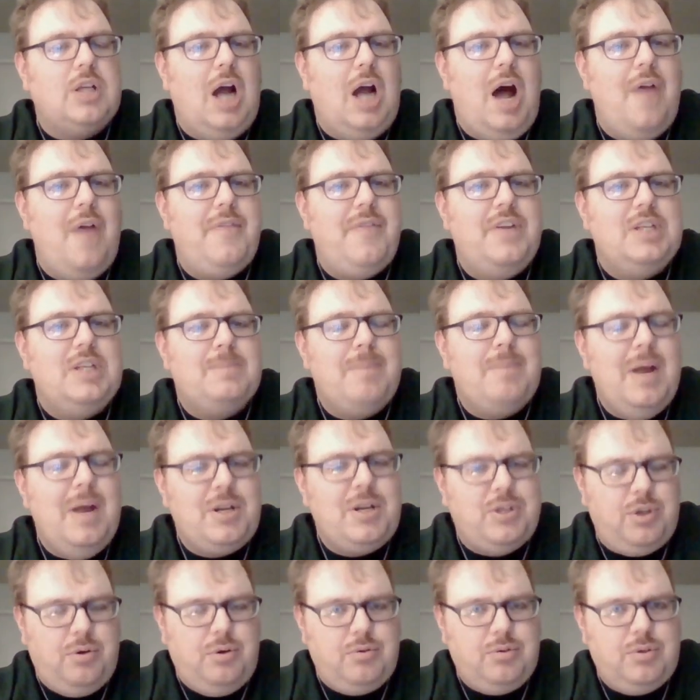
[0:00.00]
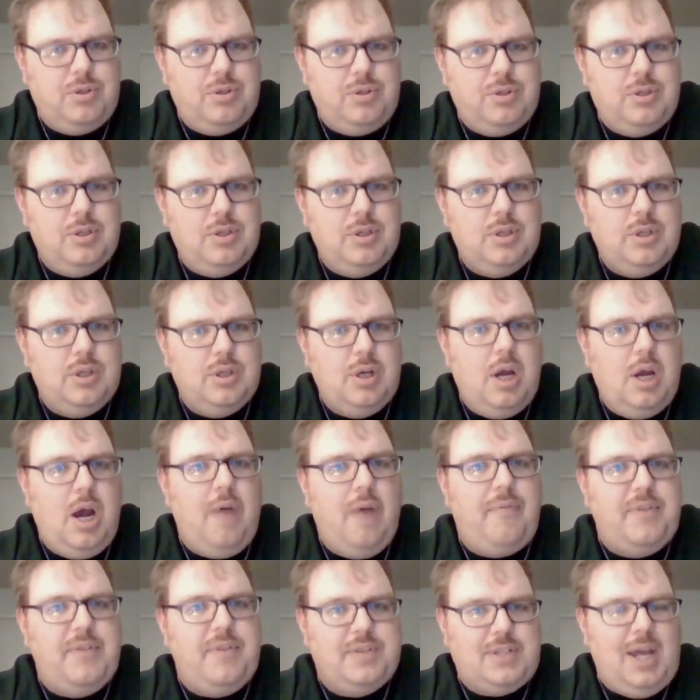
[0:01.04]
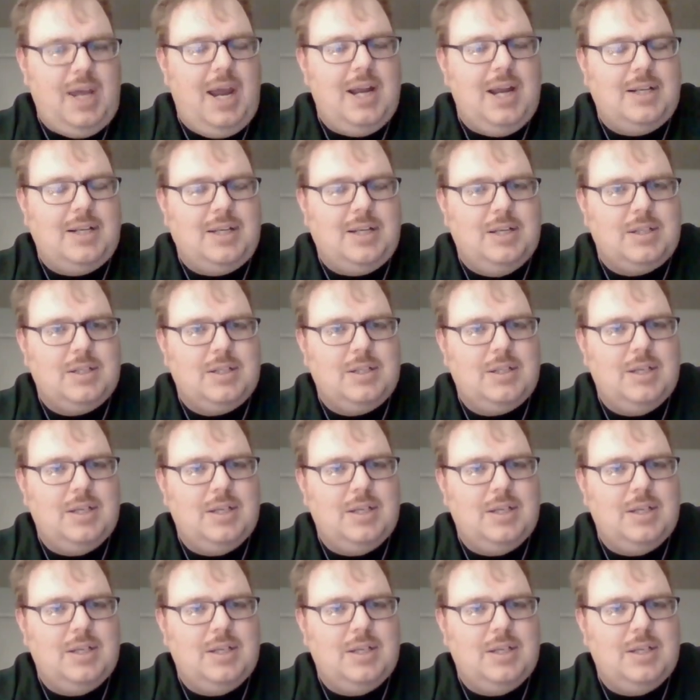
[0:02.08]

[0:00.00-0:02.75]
on these pictures of the scientist.